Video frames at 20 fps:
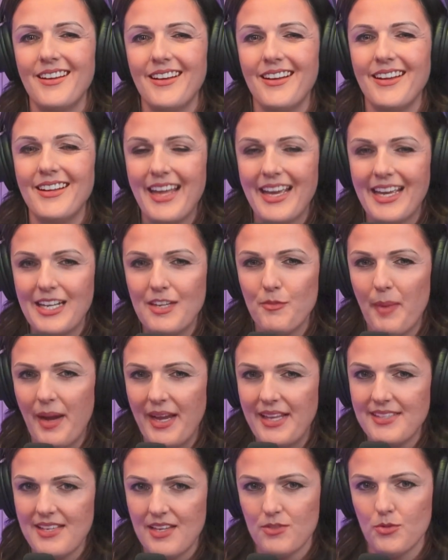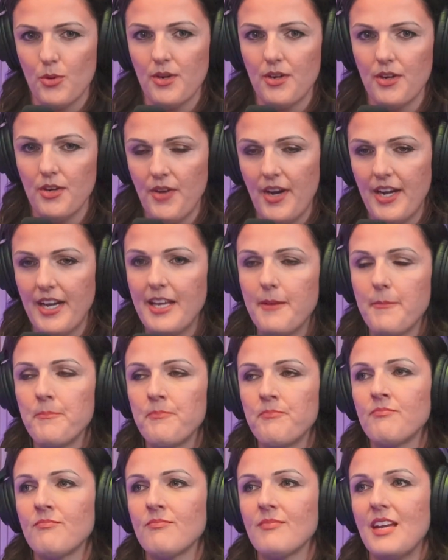a negative mindset toward it already
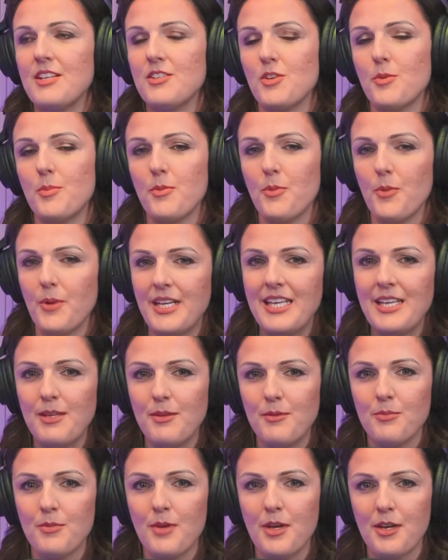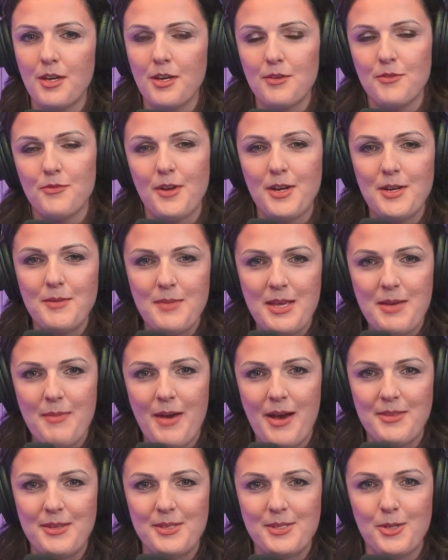and so but when he confronted me
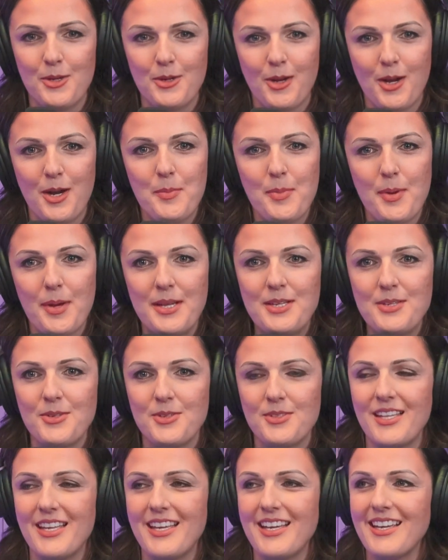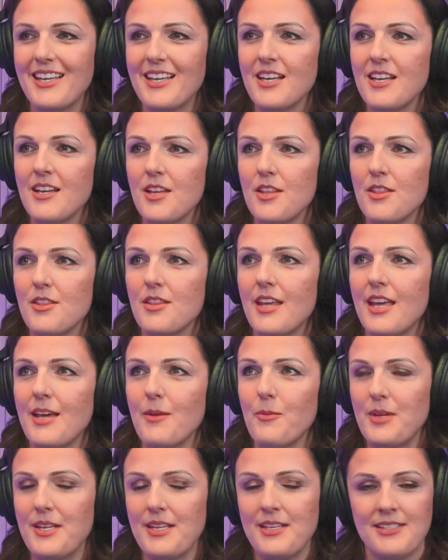about this whole compound interest thing
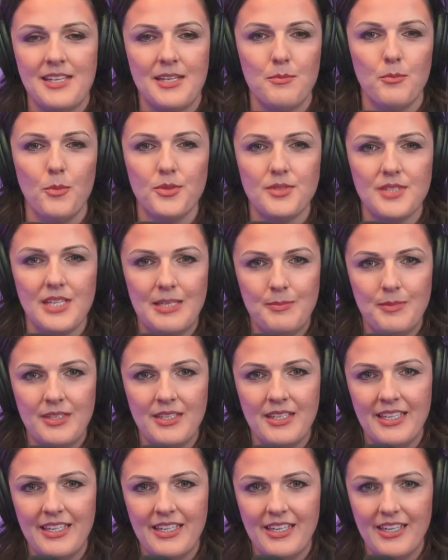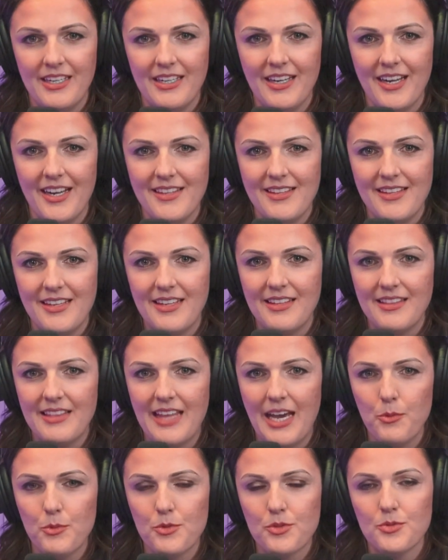and when he said multimillionaire i think
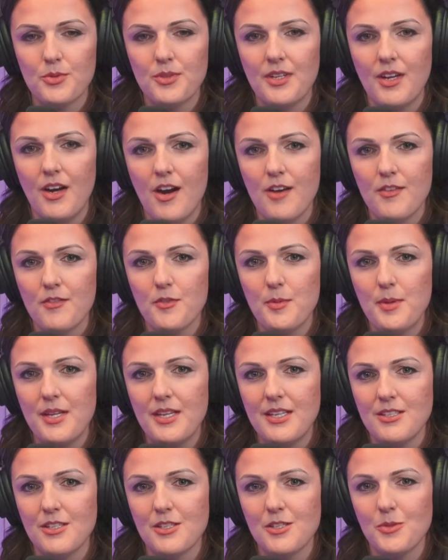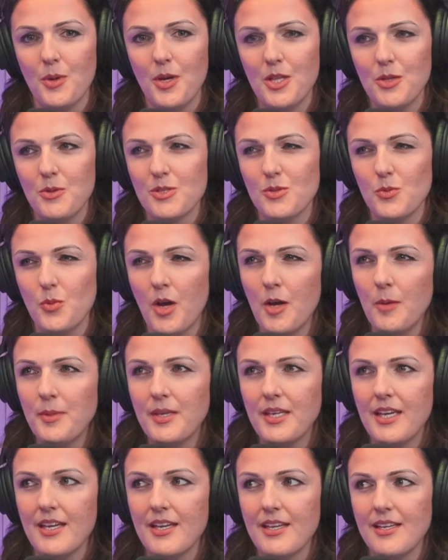that was really hard for me to swallow as well
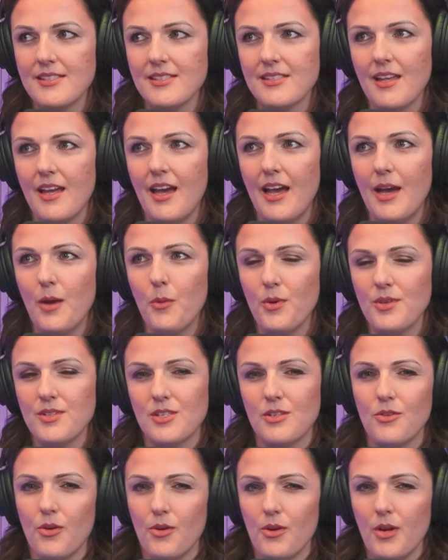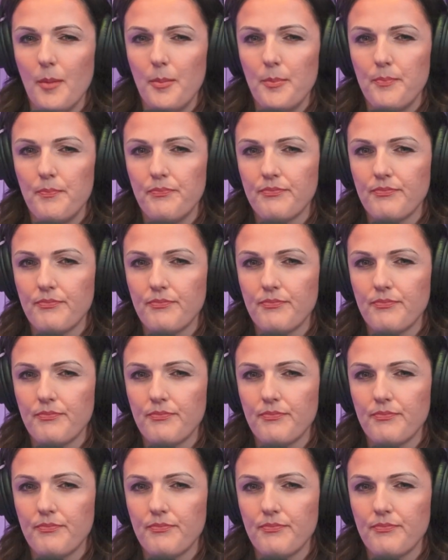because i wasn't grown up